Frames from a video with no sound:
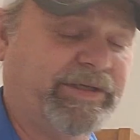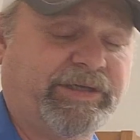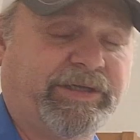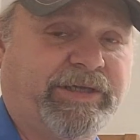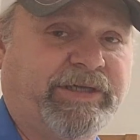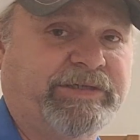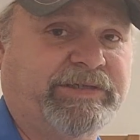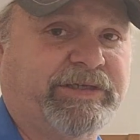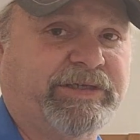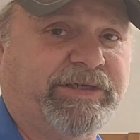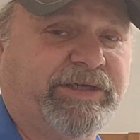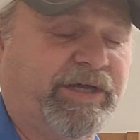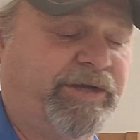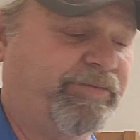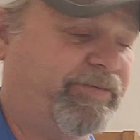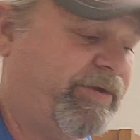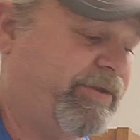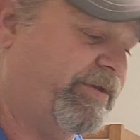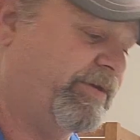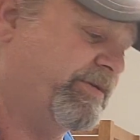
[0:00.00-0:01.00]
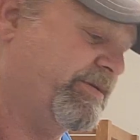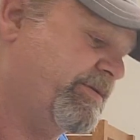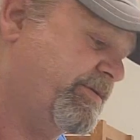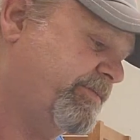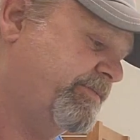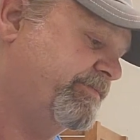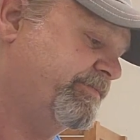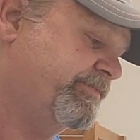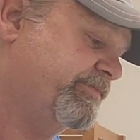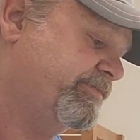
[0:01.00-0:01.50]
isn't done with us.
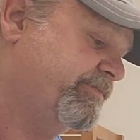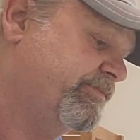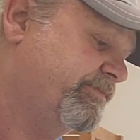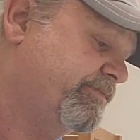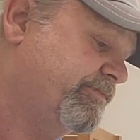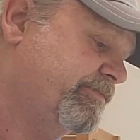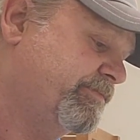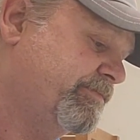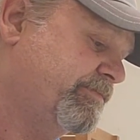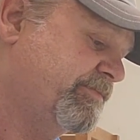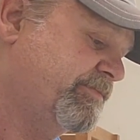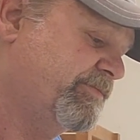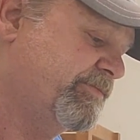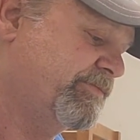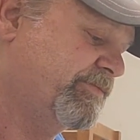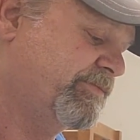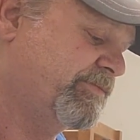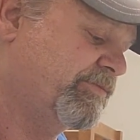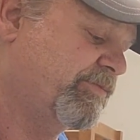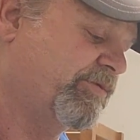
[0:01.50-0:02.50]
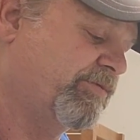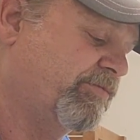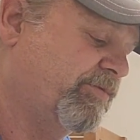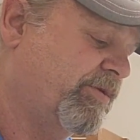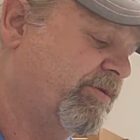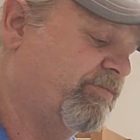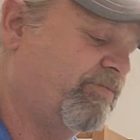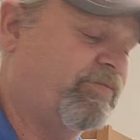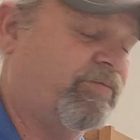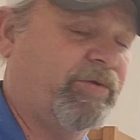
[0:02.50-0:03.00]

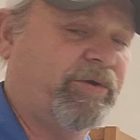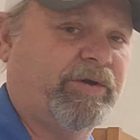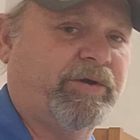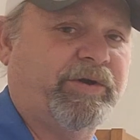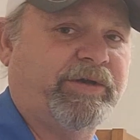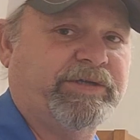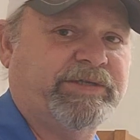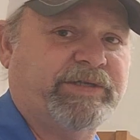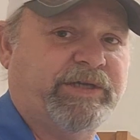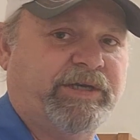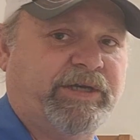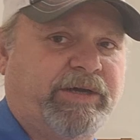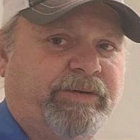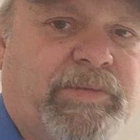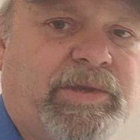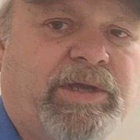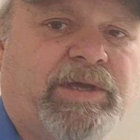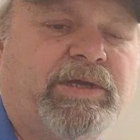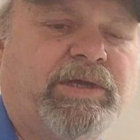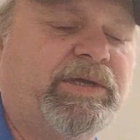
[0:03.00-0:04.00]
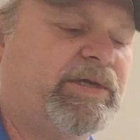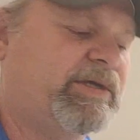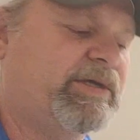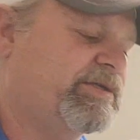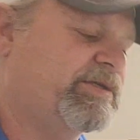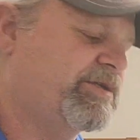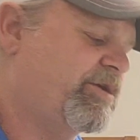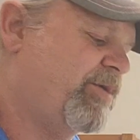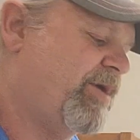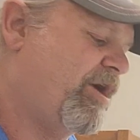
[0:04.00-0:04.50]
We're going to see double.
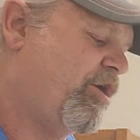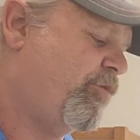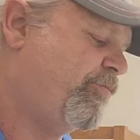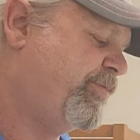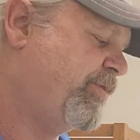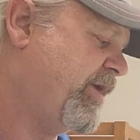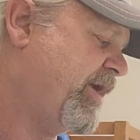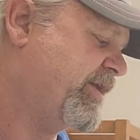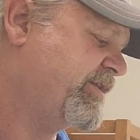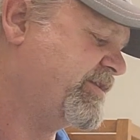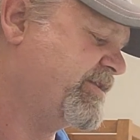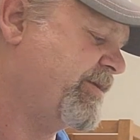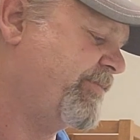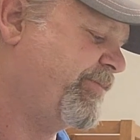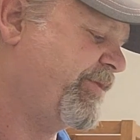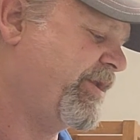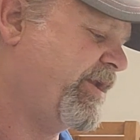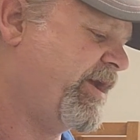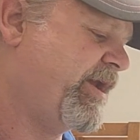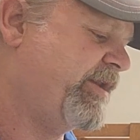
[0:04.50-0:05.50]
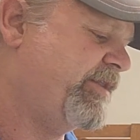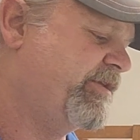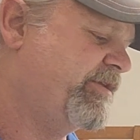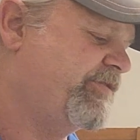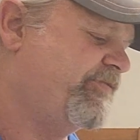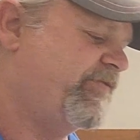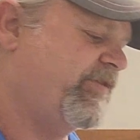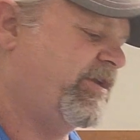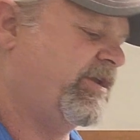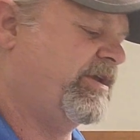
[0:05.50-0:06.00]
So I hope you got something out of this
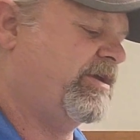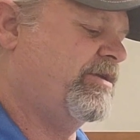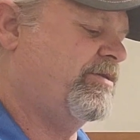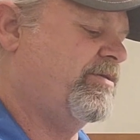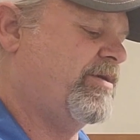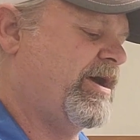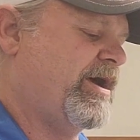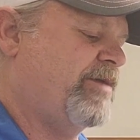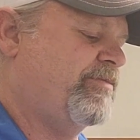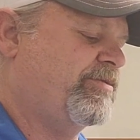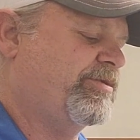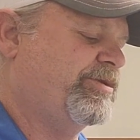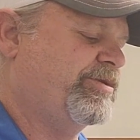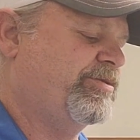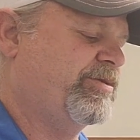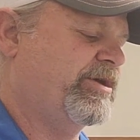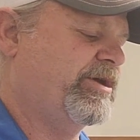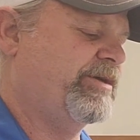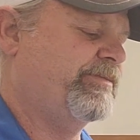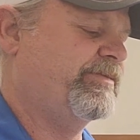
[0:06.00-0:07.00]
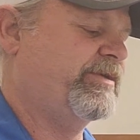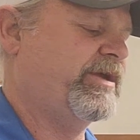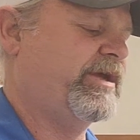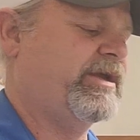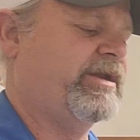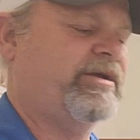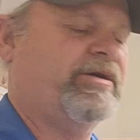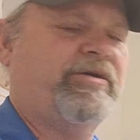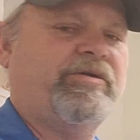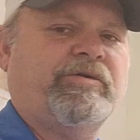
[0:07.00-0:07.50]
video. I will do an
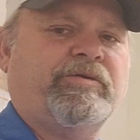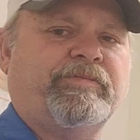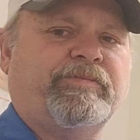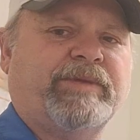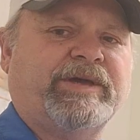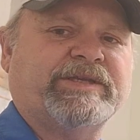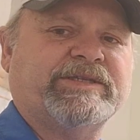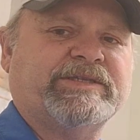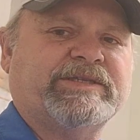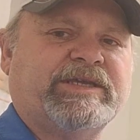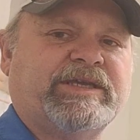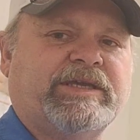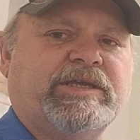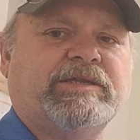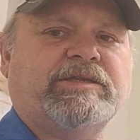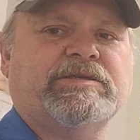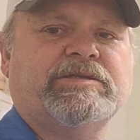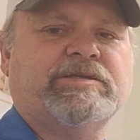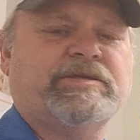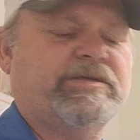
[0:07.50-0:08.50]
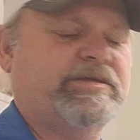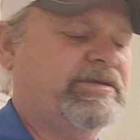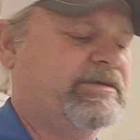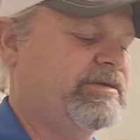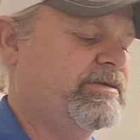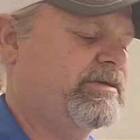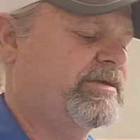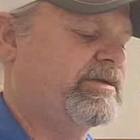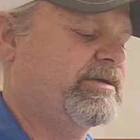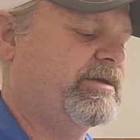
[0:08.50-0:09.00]
update on my seeds
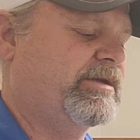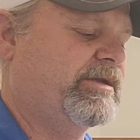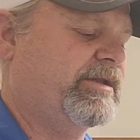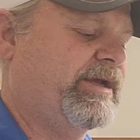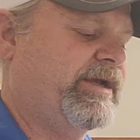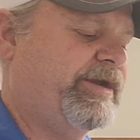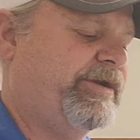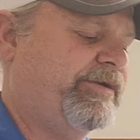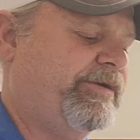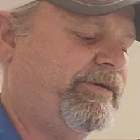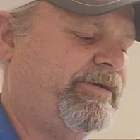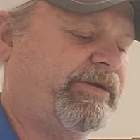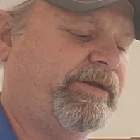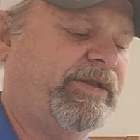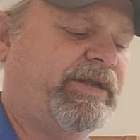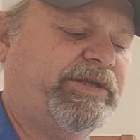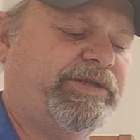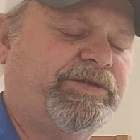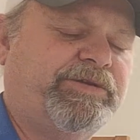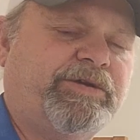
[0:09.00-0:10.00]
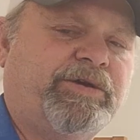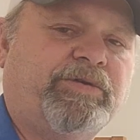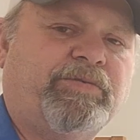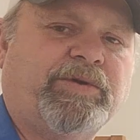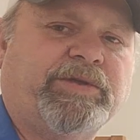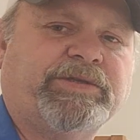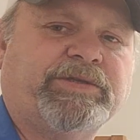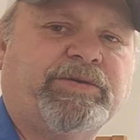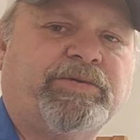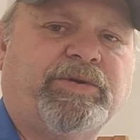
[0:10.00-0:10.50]
later and let you know
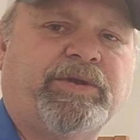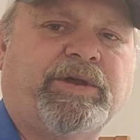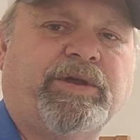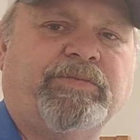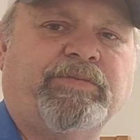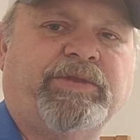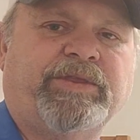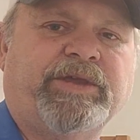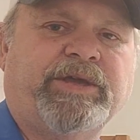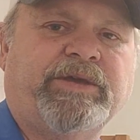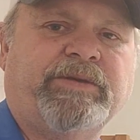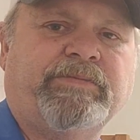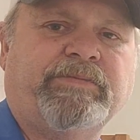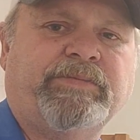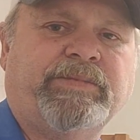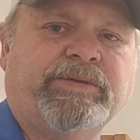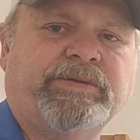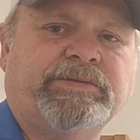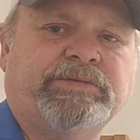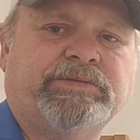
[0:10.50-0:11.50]
what's going on with them.